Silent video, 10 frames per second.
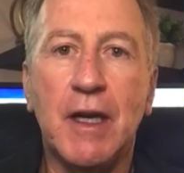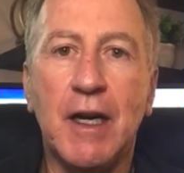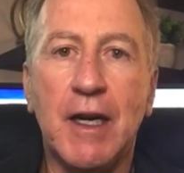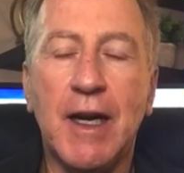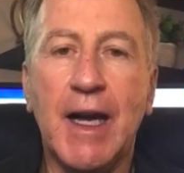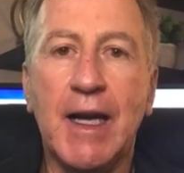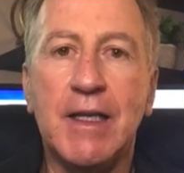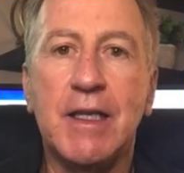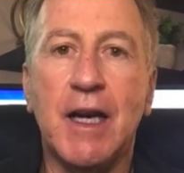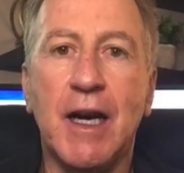
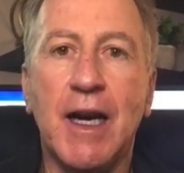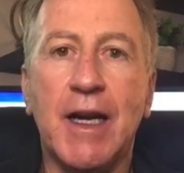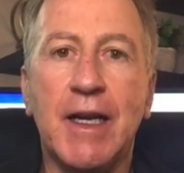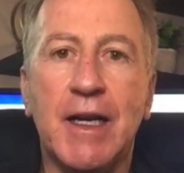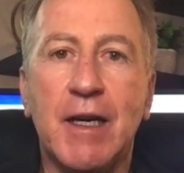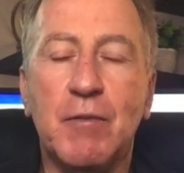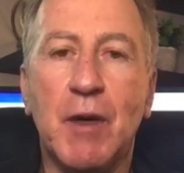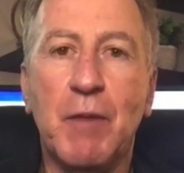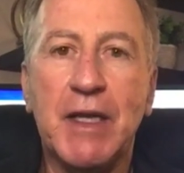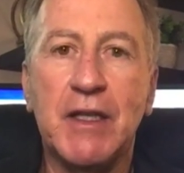As I
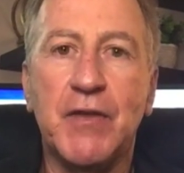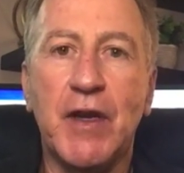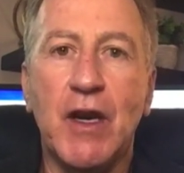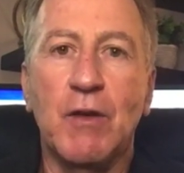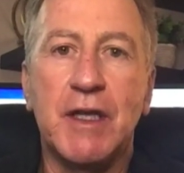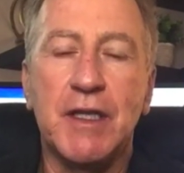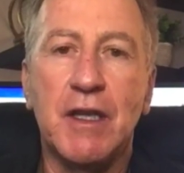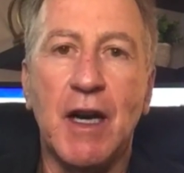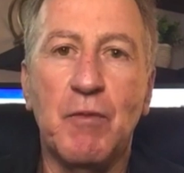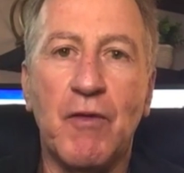make this video at this
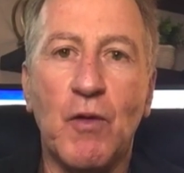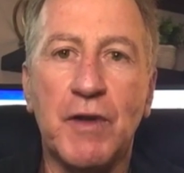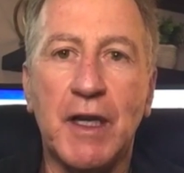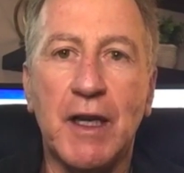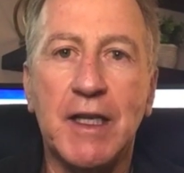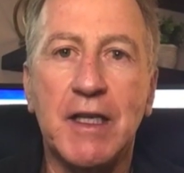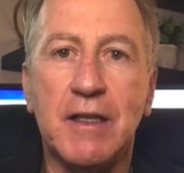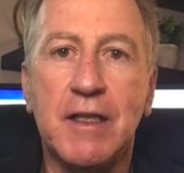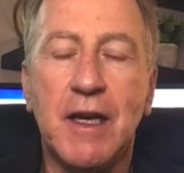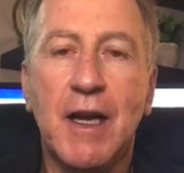time before the
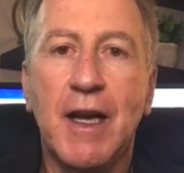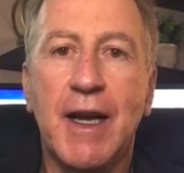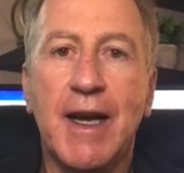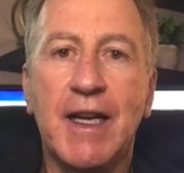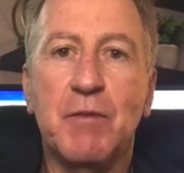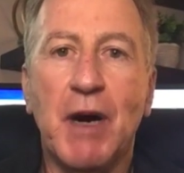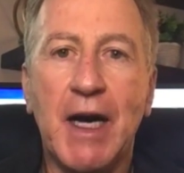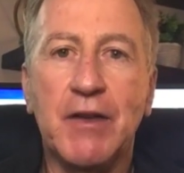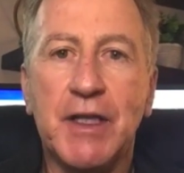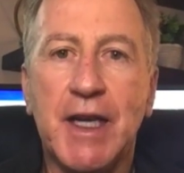elections, it is
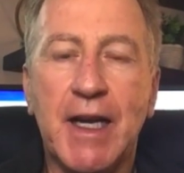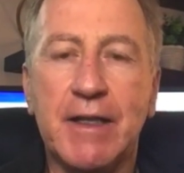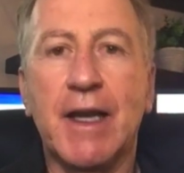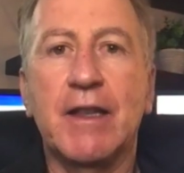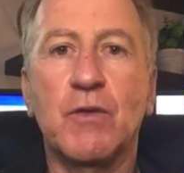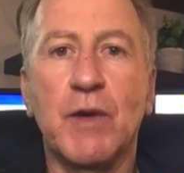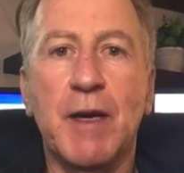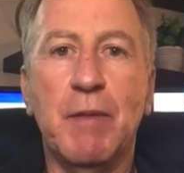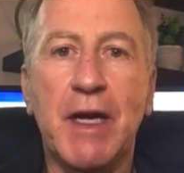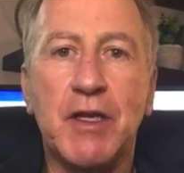my understanding that
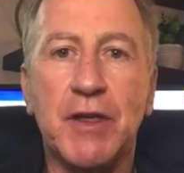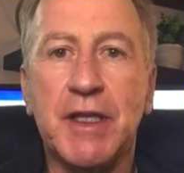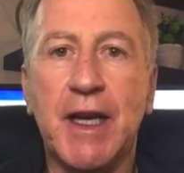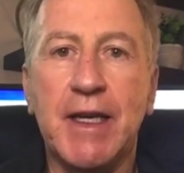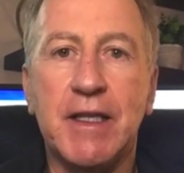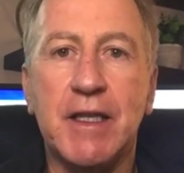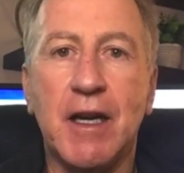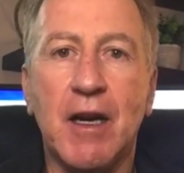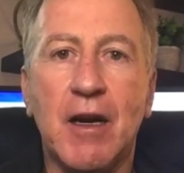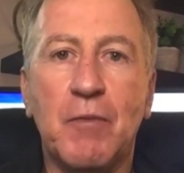three major states,
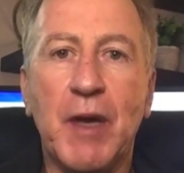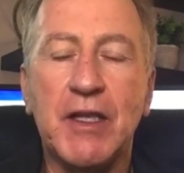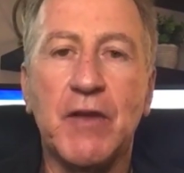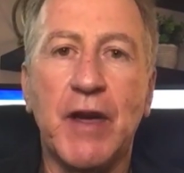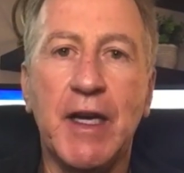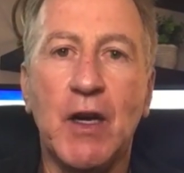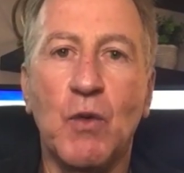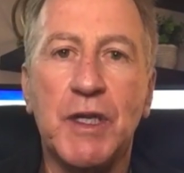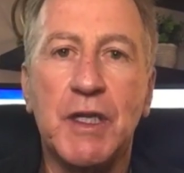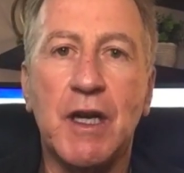Pennsylvania,
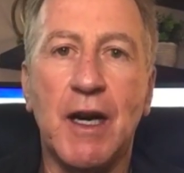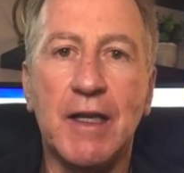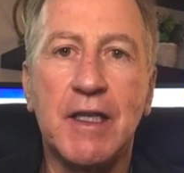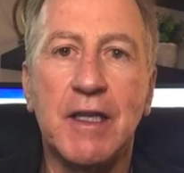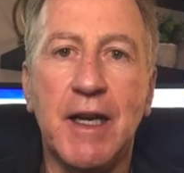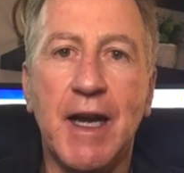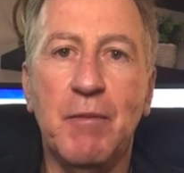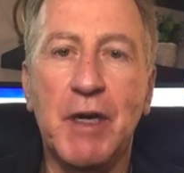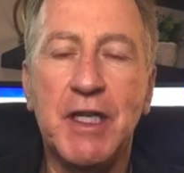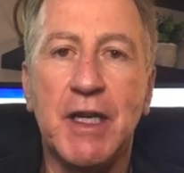Wisconsin,
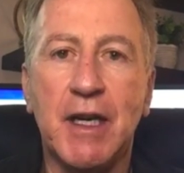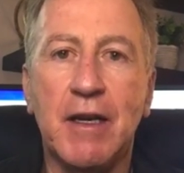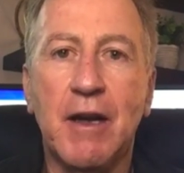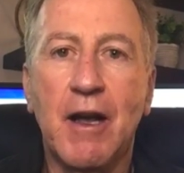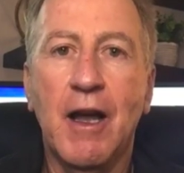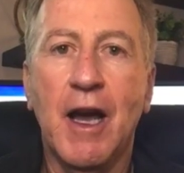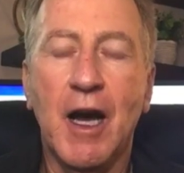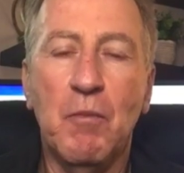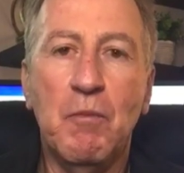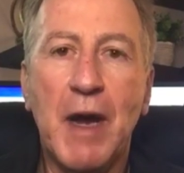and Michigan,
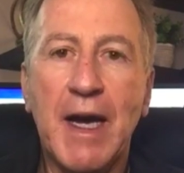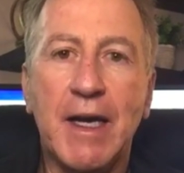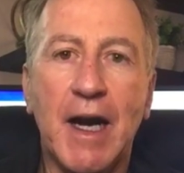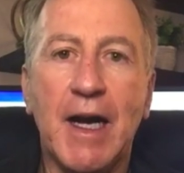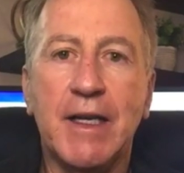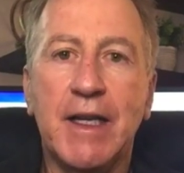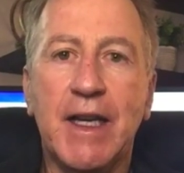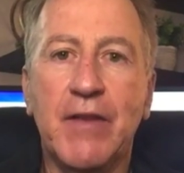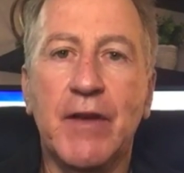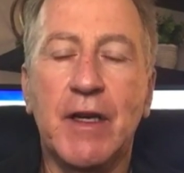may not
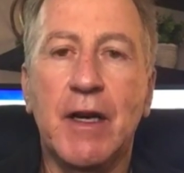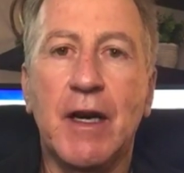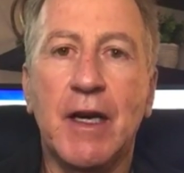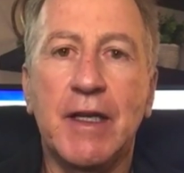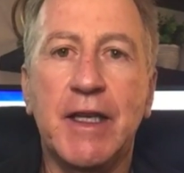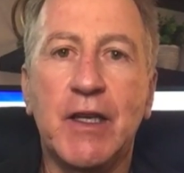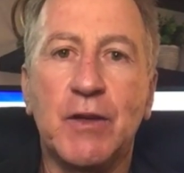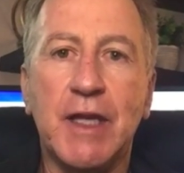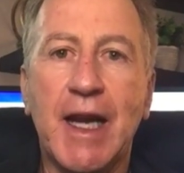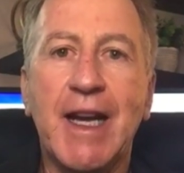even
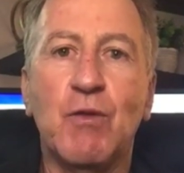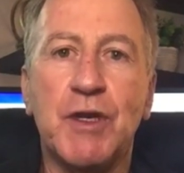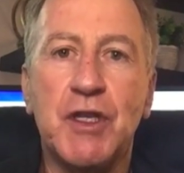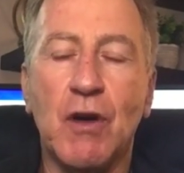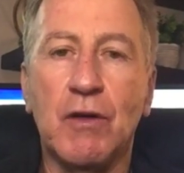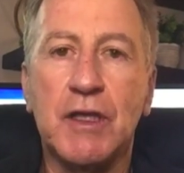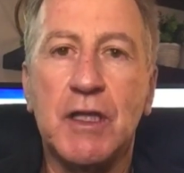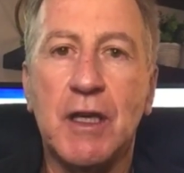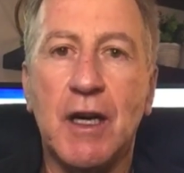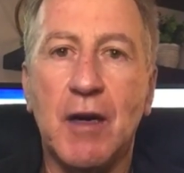yield any
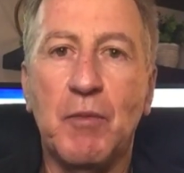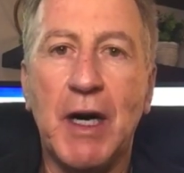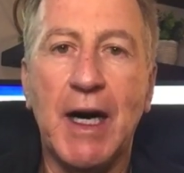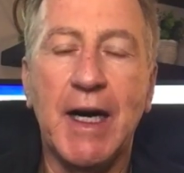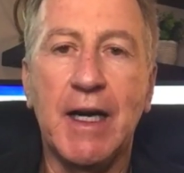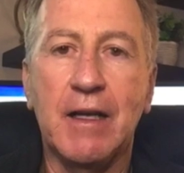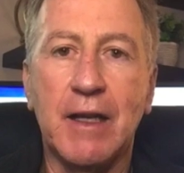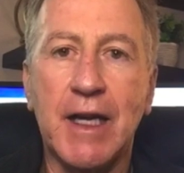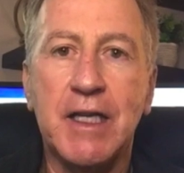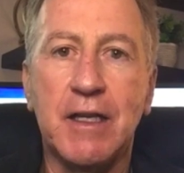results by
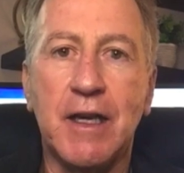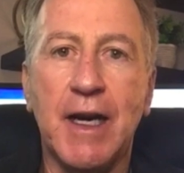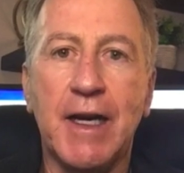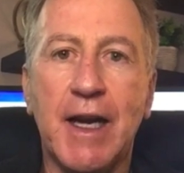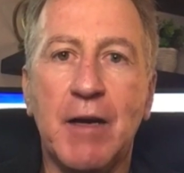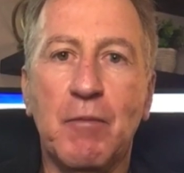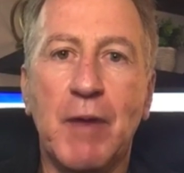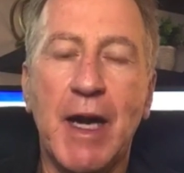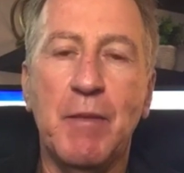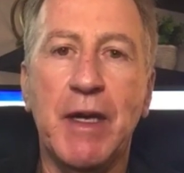election night, and it
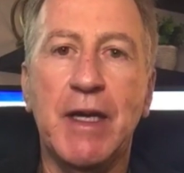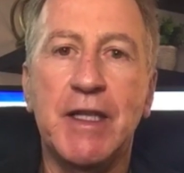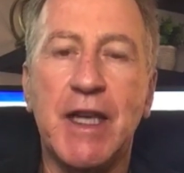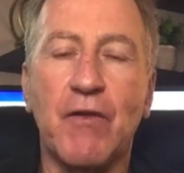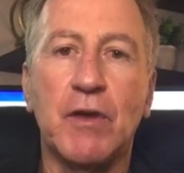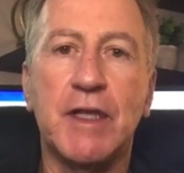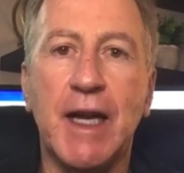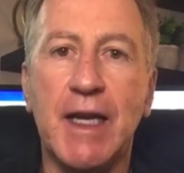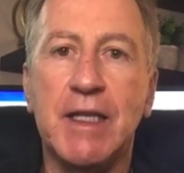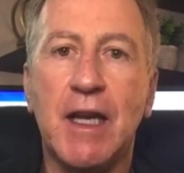may be several
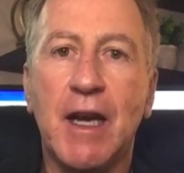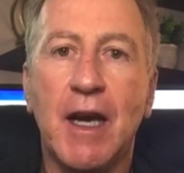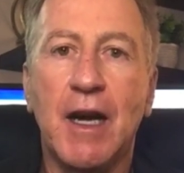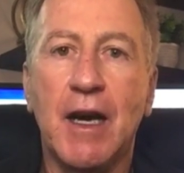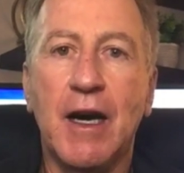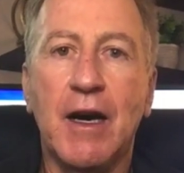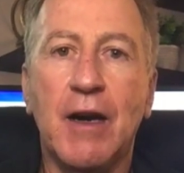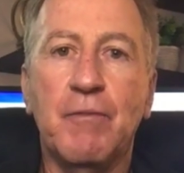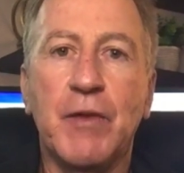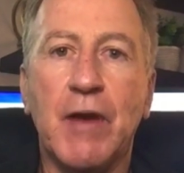days
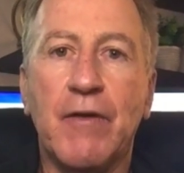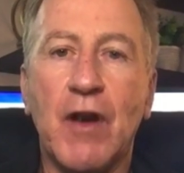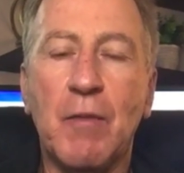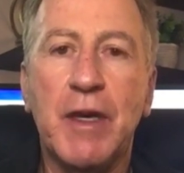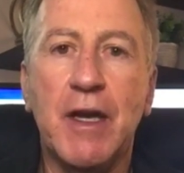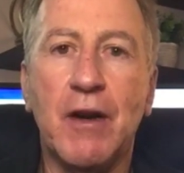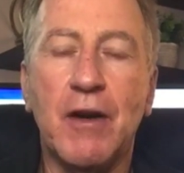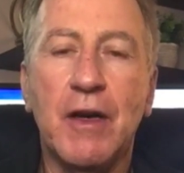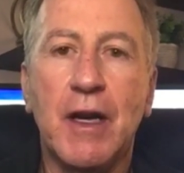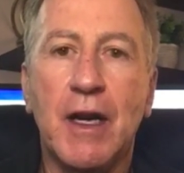from
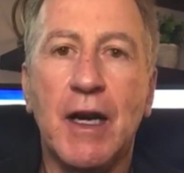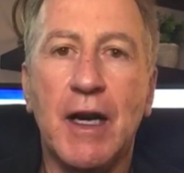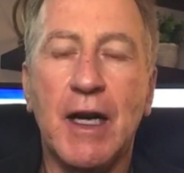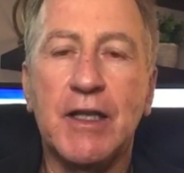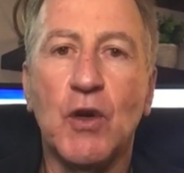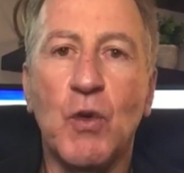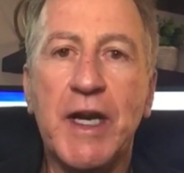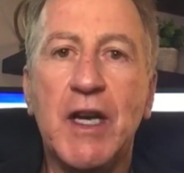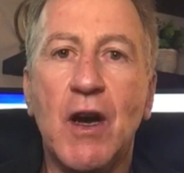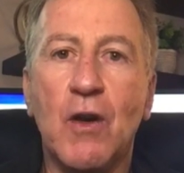here until
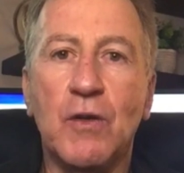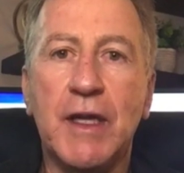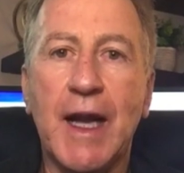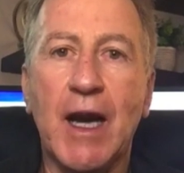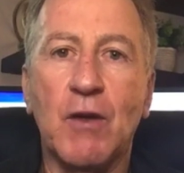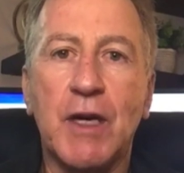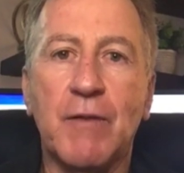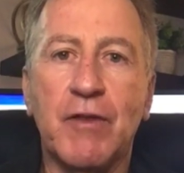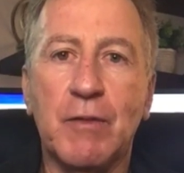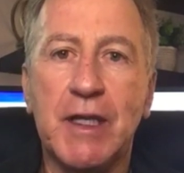we know the
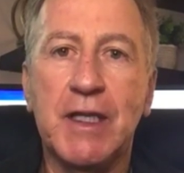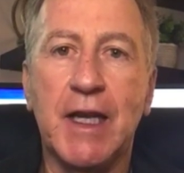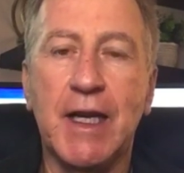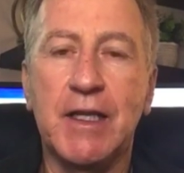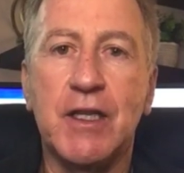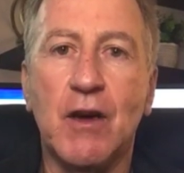outcome from these states.